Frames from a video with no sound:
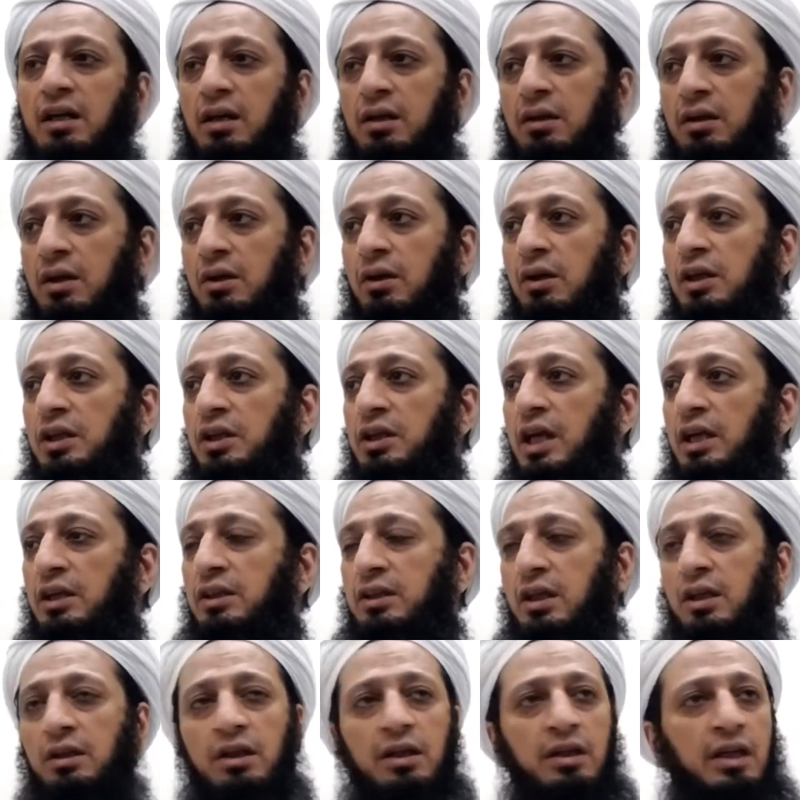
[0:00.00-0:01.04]
in the early days,
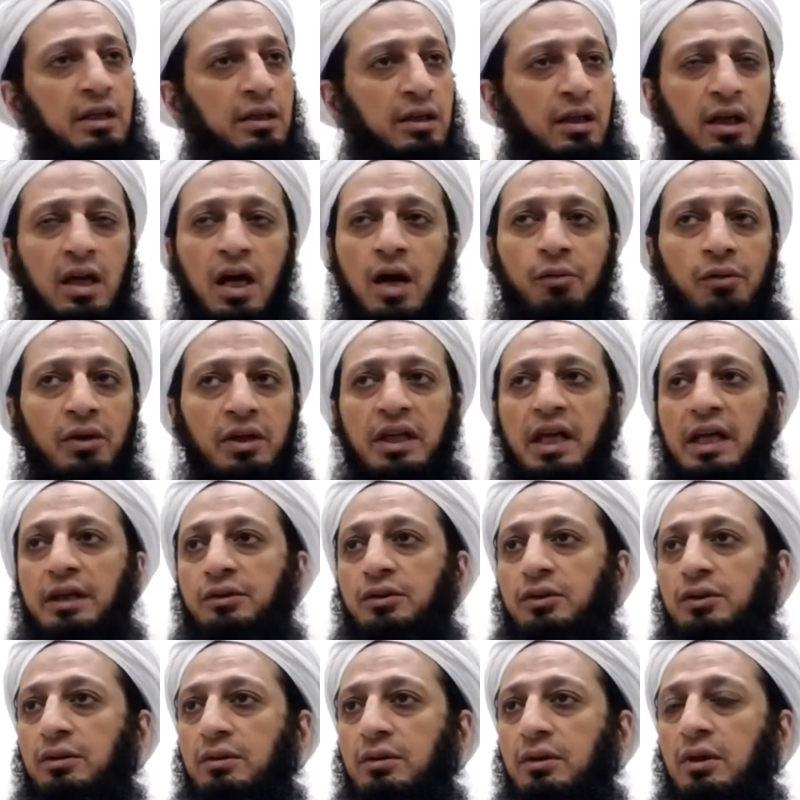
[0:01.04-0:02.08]
in, the, in our days.